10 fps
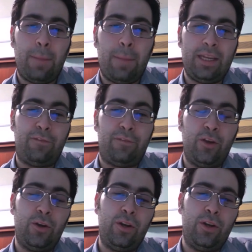But if
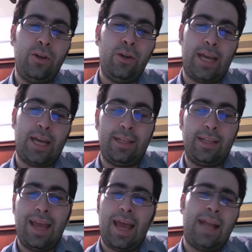you look at it,
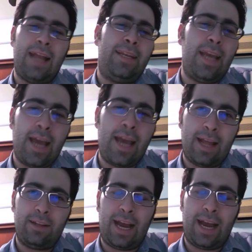at the
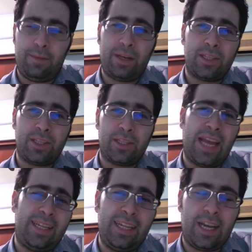end, because
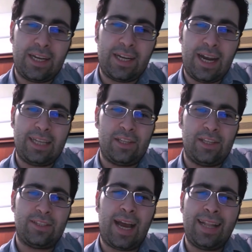I did
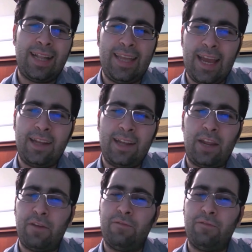analysis, at the end,
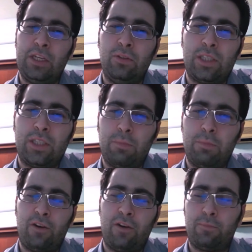even we use the
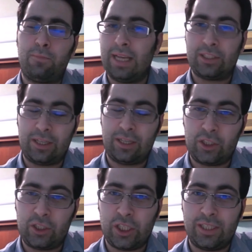buffer pool
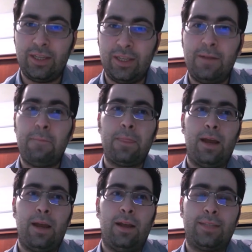extension,
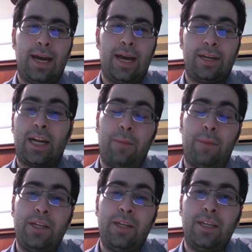the
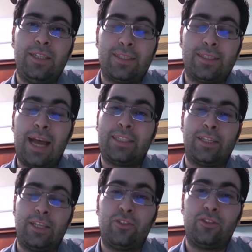recommended is the
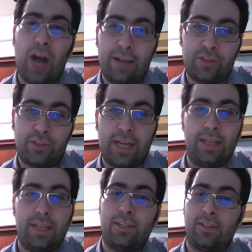SSD drives.
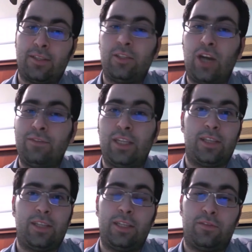And SSD drives,
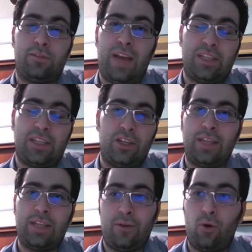say, is faster
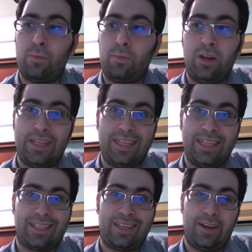than normal
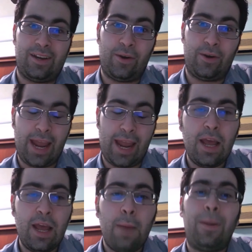disk,
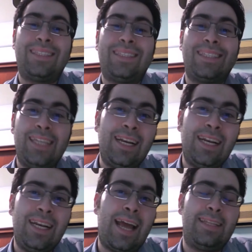okay? But
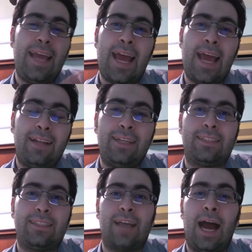still, at the end,
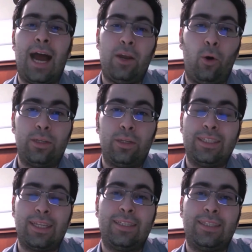it's I/O,
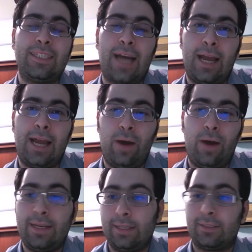it's the disk
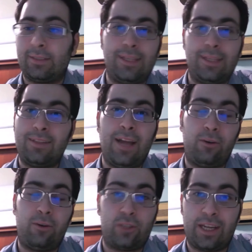I/O, and it's not
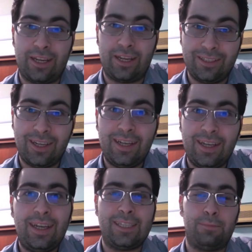nanosecond,
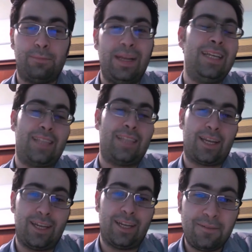it's
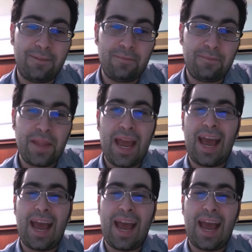millisecond. Okay.